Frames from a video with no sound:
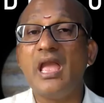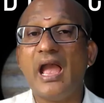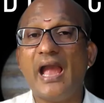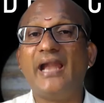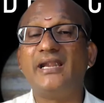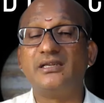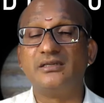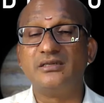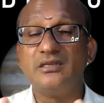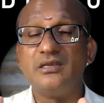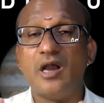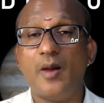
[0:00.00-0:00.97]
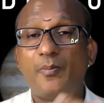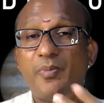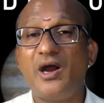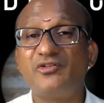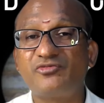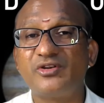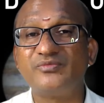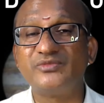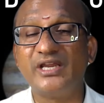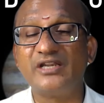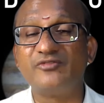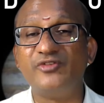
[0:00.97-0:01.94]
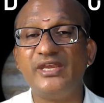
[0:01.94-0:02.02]
And apart from
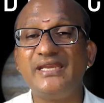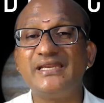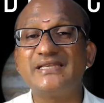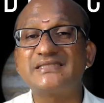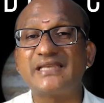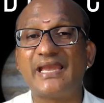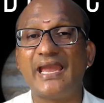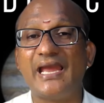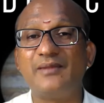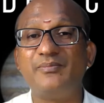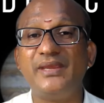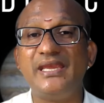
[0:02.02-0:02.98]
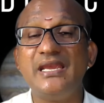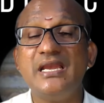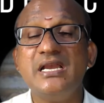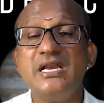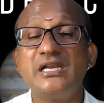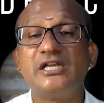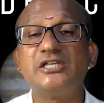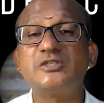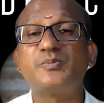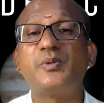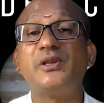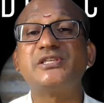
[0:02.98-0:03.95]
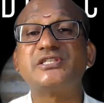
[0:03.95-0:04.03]
that, Venus can be
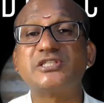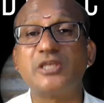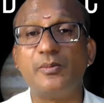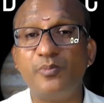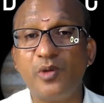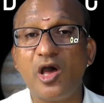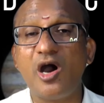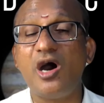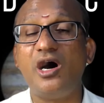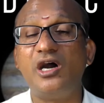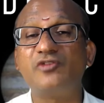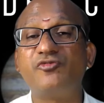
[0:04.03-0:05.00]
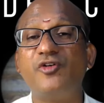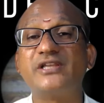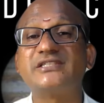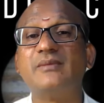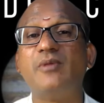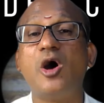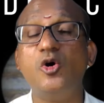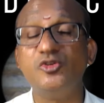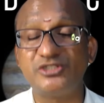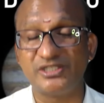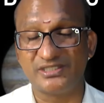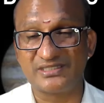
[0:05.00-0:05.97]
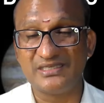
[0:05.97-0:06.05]
cuspal sublord for some
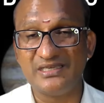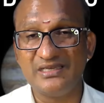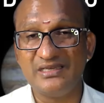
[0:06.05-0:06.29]
houses.